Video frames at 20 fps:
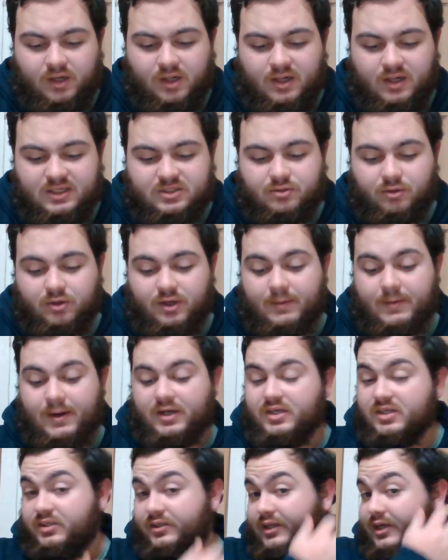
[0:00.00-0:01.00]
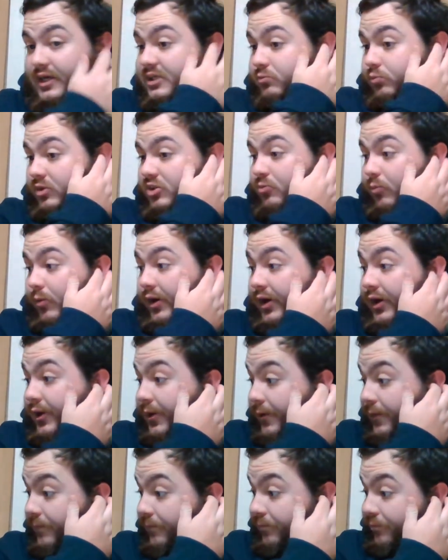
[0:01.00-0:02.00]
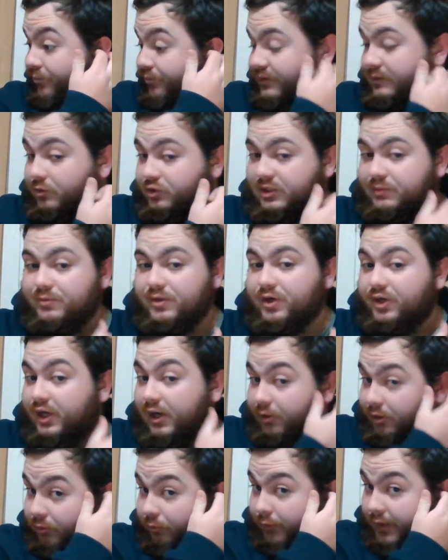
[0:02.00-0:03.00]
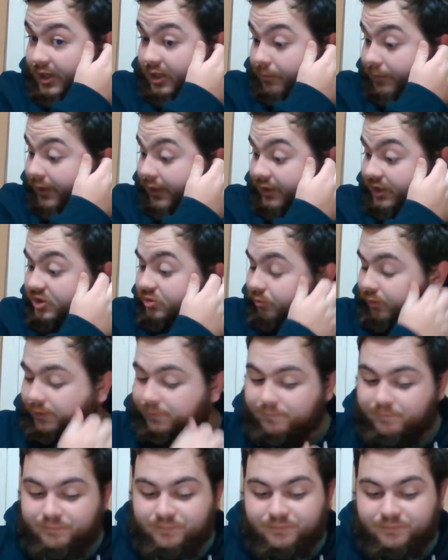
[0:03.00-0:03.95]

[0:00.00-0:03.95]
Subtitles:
Let's talk about this next one here, which I'm going to go on a rant about this one.